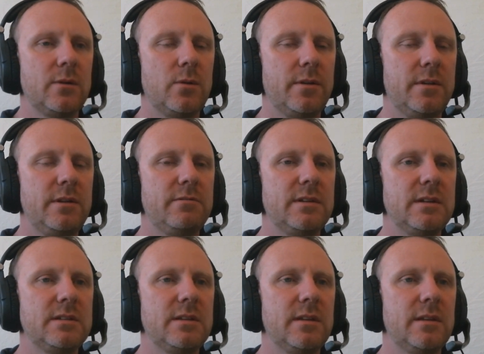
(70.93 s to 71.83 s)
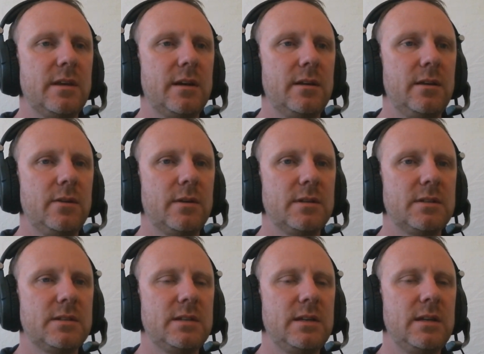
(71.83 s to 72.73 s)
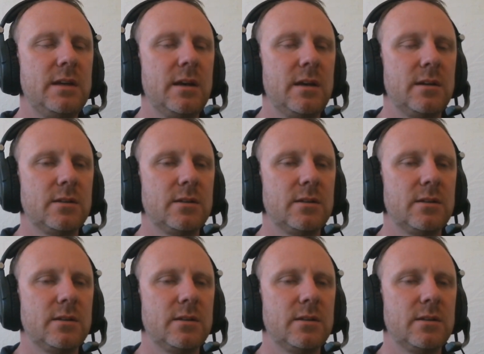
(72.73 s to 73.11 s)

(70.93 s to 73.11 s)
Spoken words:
or the reason, that you can see